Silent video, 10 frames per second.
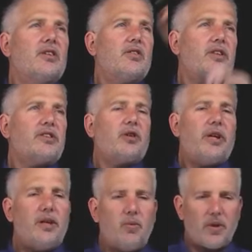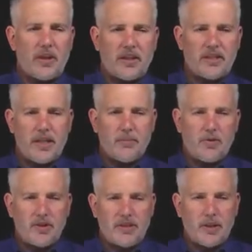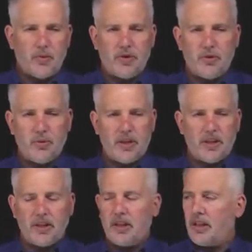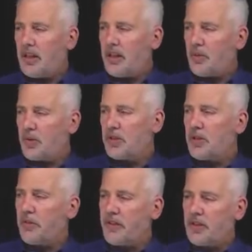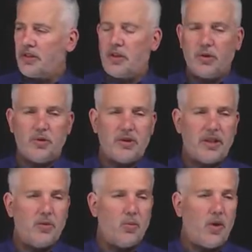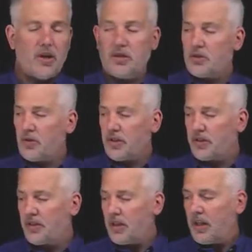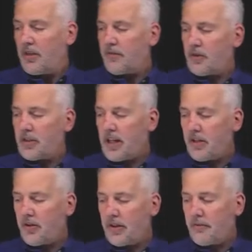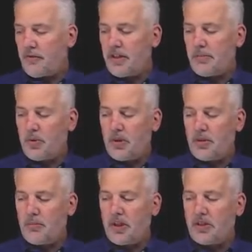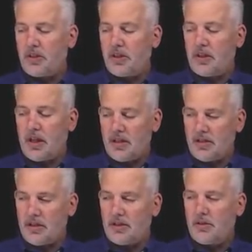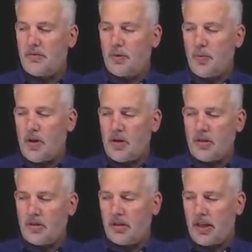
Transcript: Let's go ahead and work an example. Let's say we're doing, uh, we're dissolving a solute in water. So let's first calculate the freezing point depression constant for water.